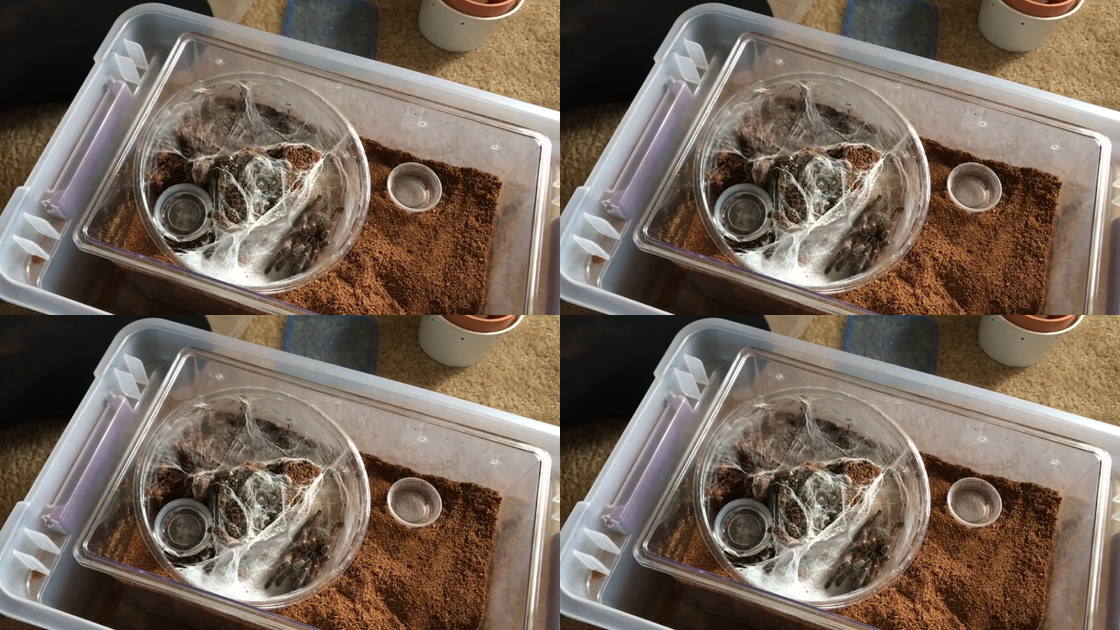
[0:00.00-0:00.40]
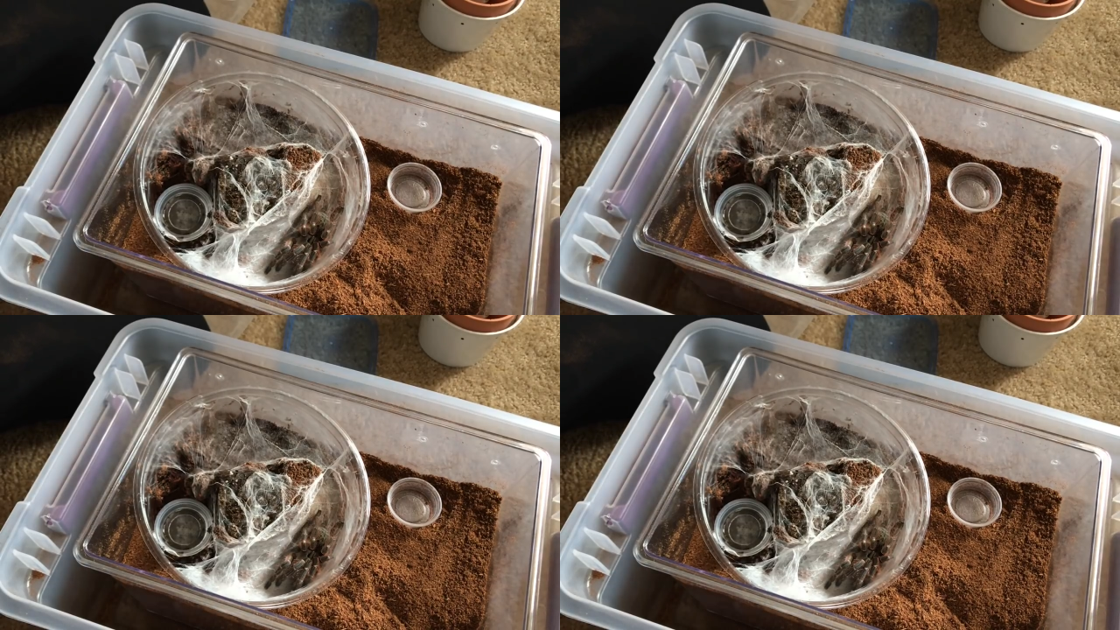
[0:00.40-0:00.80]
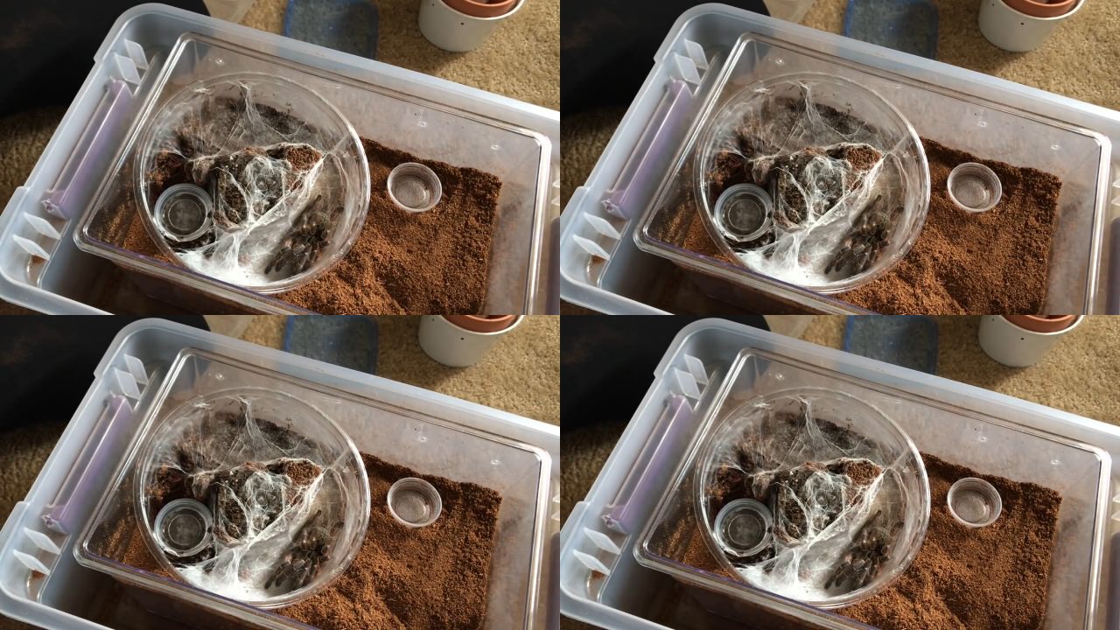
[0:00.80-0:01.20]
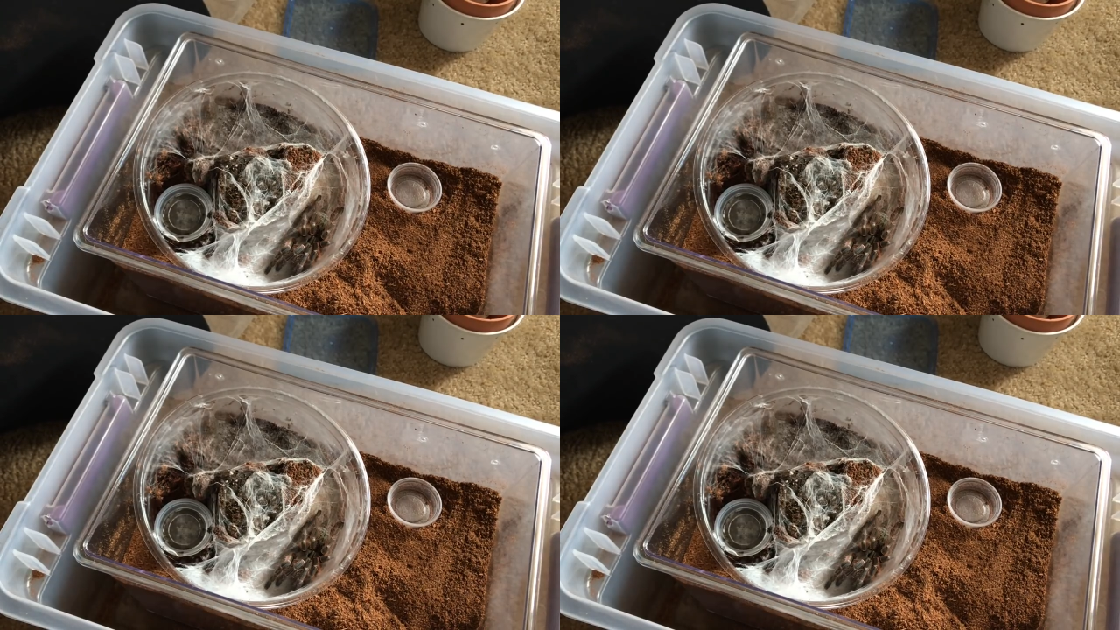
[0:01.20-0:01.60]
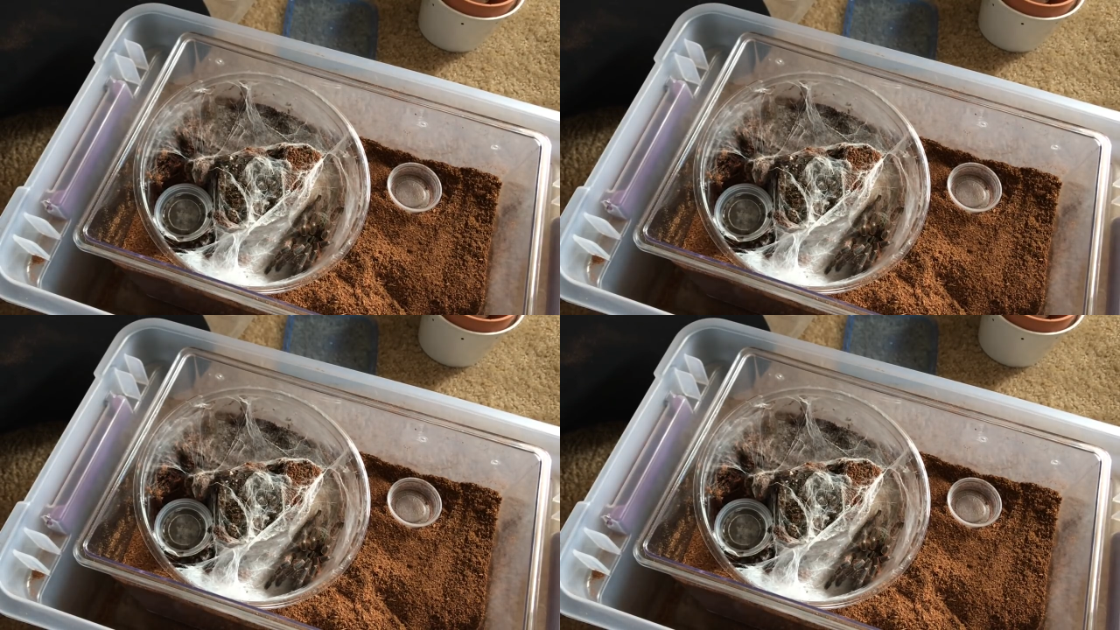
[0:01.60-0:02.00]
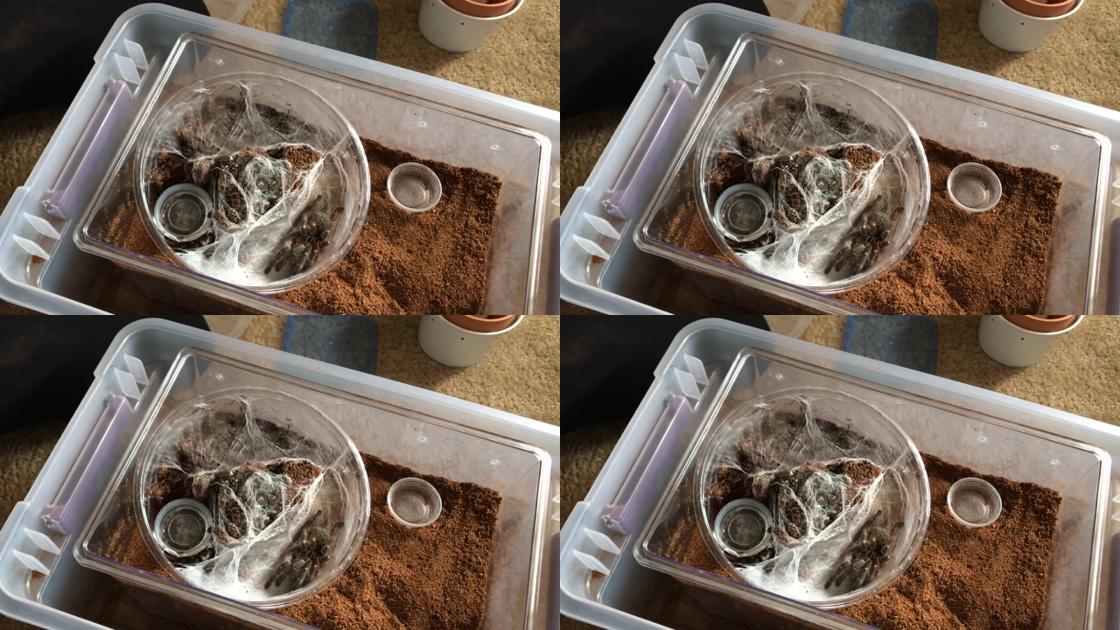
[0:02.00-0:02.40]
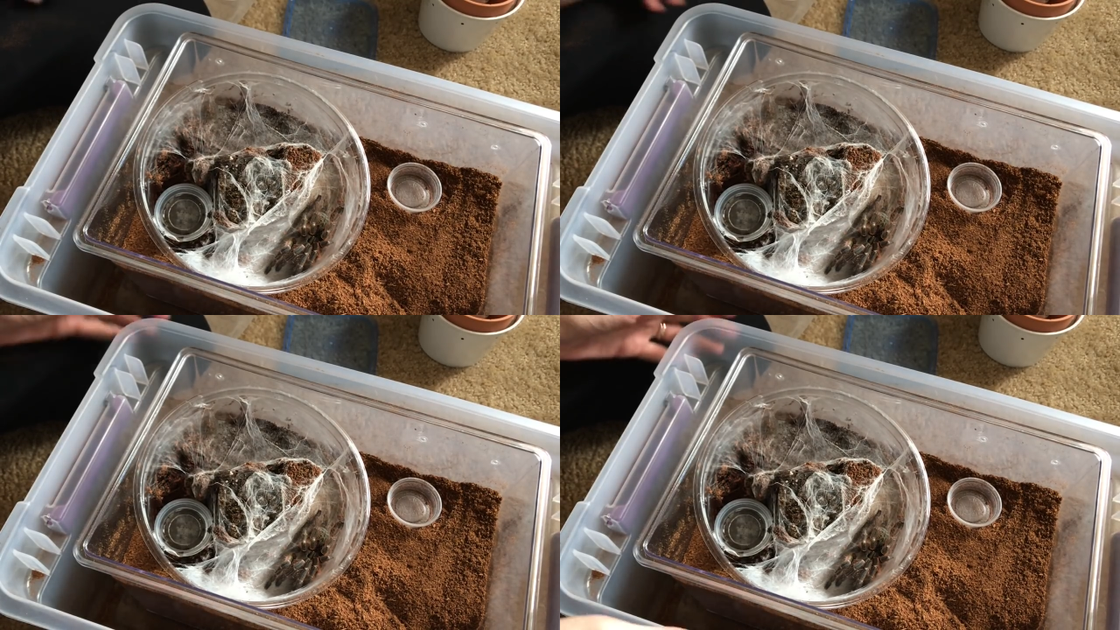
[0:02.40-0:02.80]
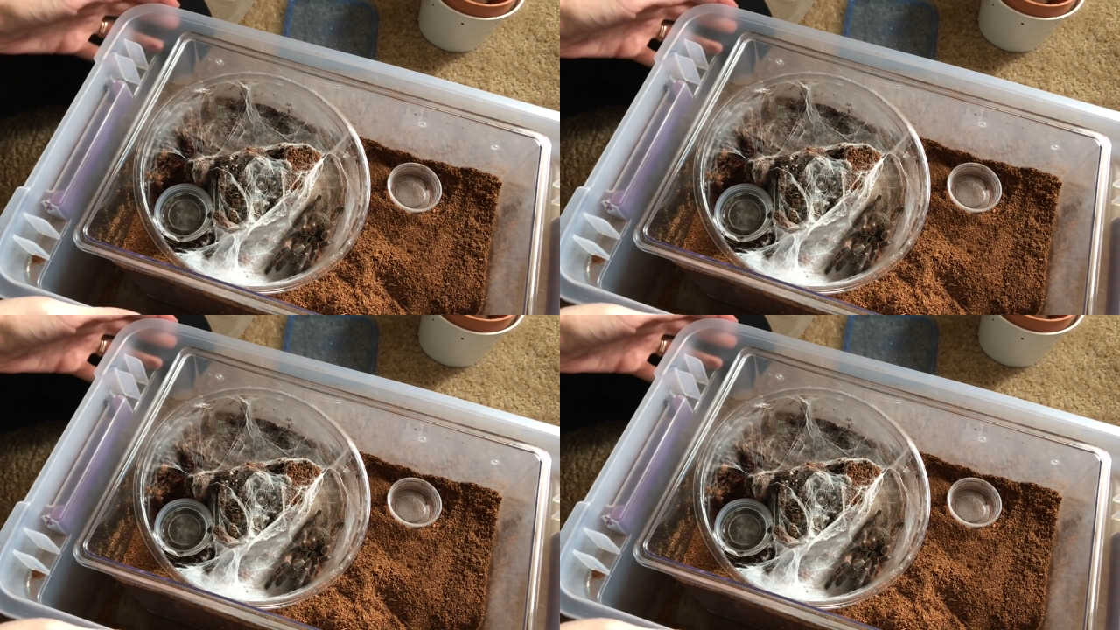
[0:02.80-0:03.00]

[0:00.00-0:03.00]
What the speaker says: Nobody's mouth can be seen.